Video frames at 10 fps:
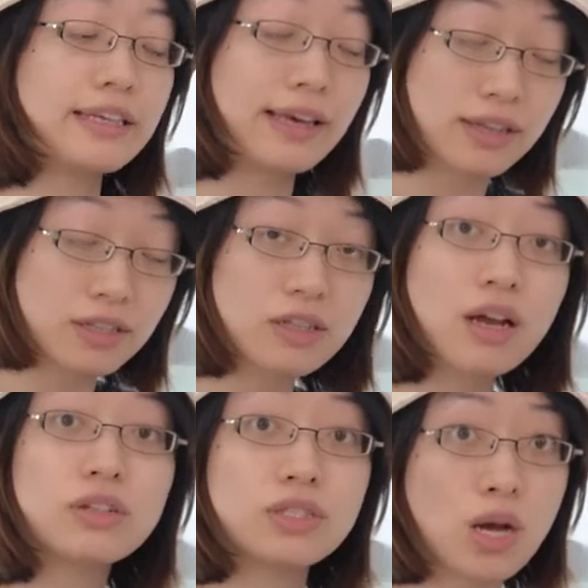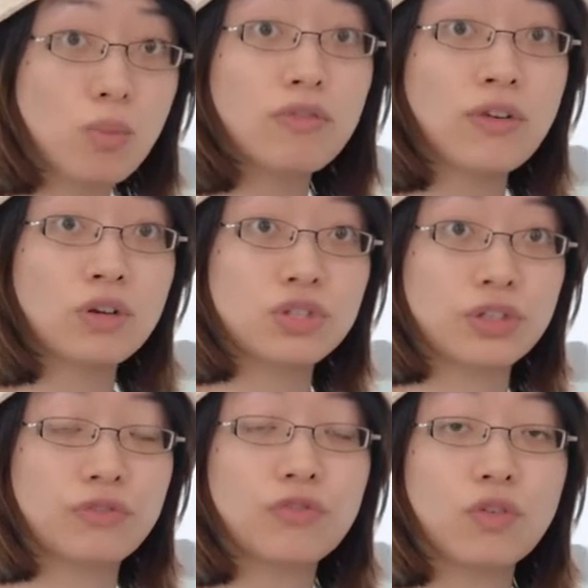Yes, double
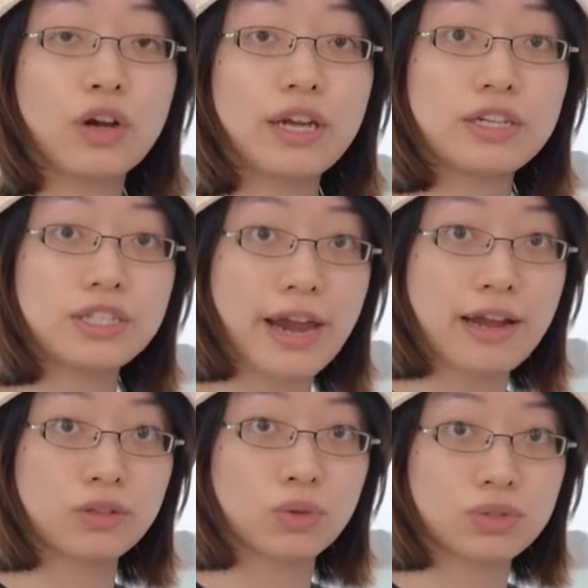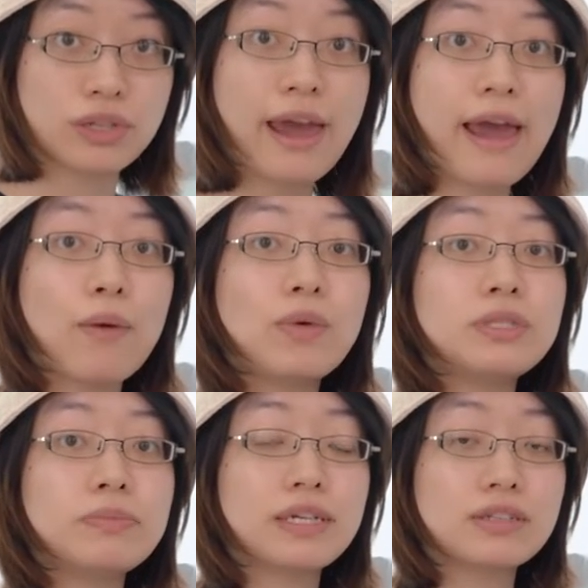function for each handles,
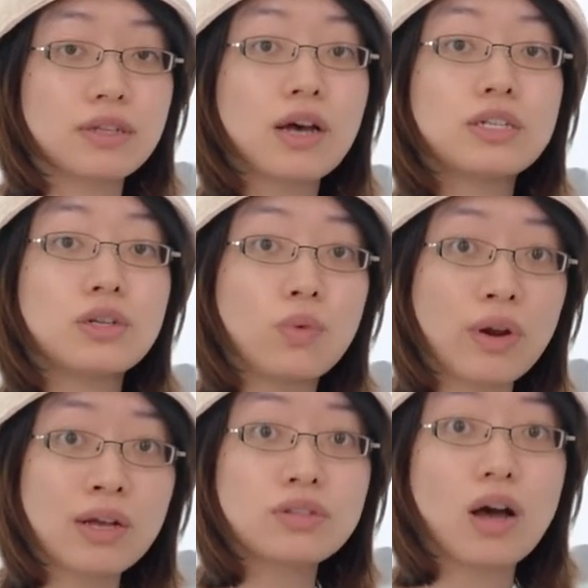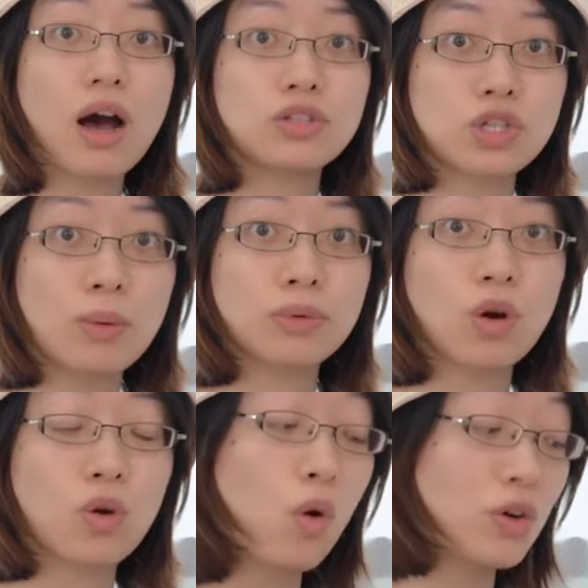which means the rods are doubled
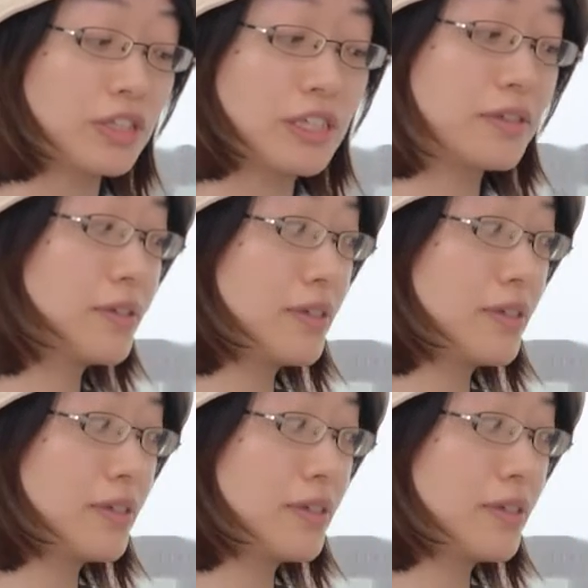accordingly.